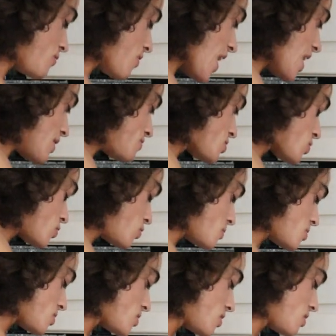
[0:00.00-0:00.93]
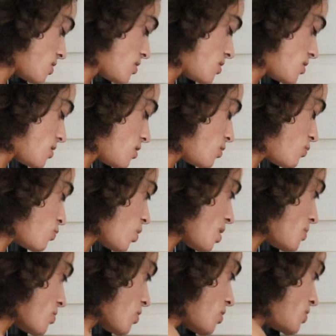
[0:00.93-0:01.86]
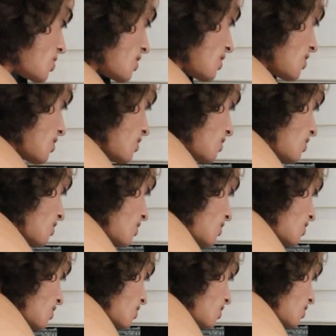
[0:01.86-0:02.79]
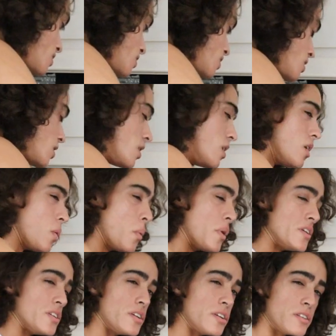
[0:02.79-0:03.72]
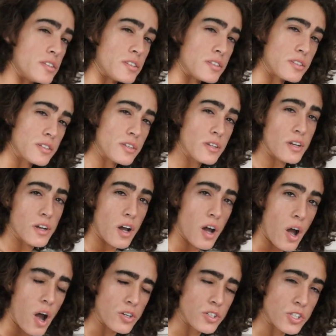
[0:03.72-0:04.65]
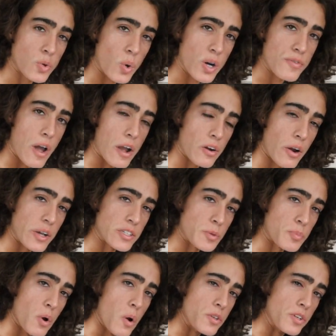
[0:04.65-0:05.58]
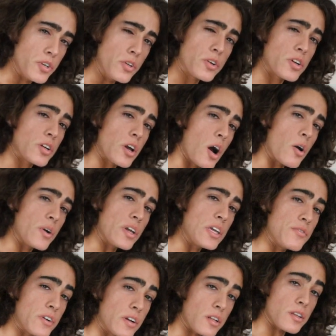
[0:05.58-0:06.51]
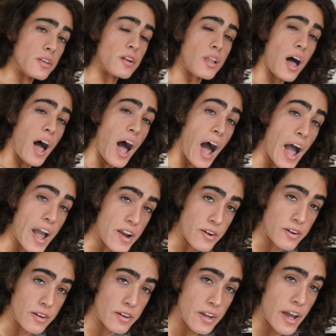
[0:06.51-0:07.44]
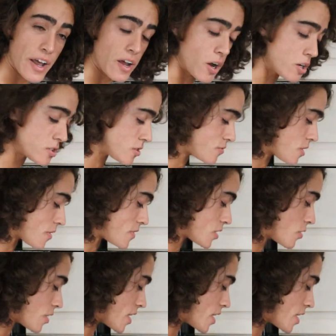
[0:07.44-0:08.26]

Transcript: 5 scoops of whey protein, which is 125 grams of protein. You could go even a little higher at 150